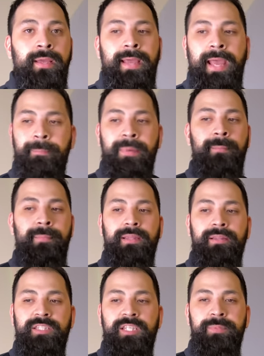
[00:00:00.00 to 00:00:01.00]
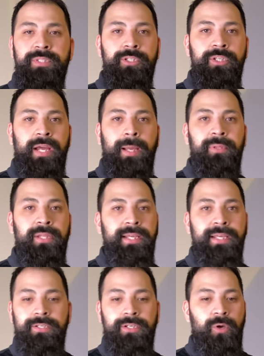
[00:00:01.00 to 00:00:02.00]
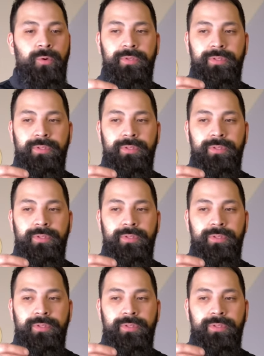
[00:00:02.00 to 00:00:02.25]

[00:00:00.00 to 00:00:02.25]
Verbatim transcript: At my main listening position, I played, you know, the,